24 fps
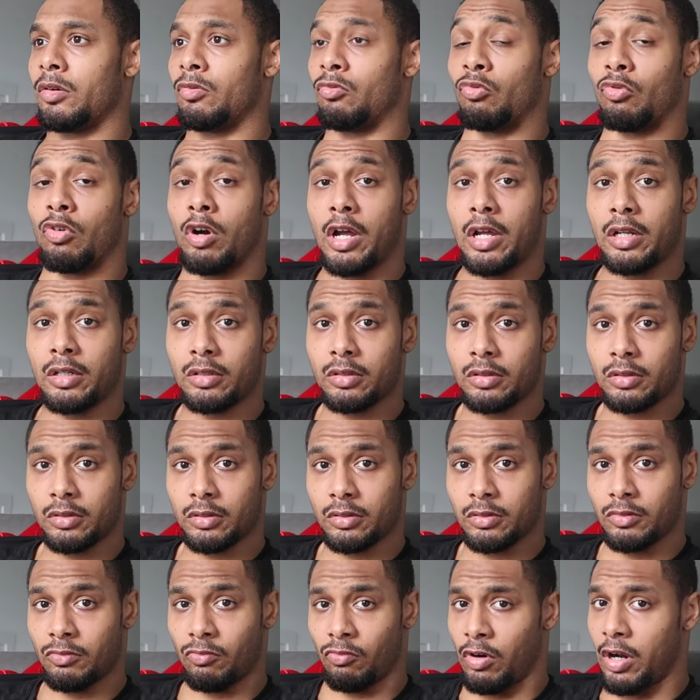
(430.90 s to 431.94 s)
run
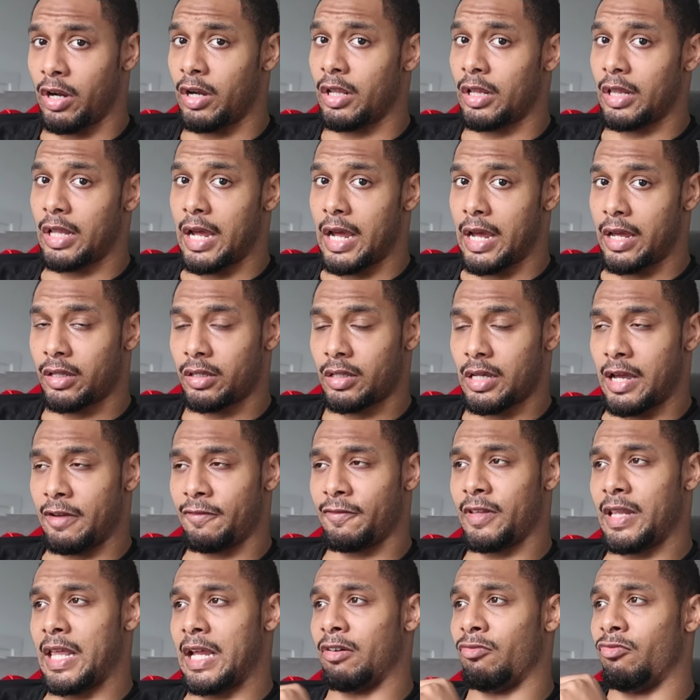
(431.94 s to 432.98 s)
a lot. I
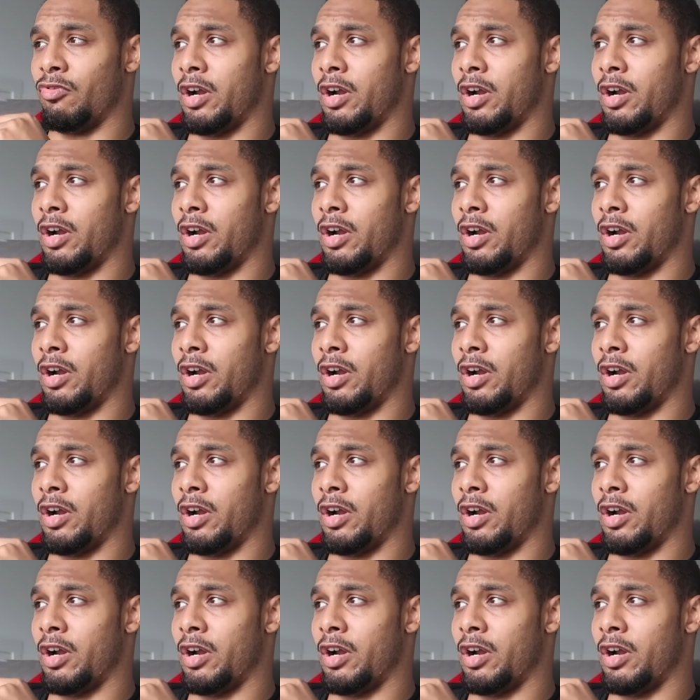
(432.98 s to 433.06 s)
feel like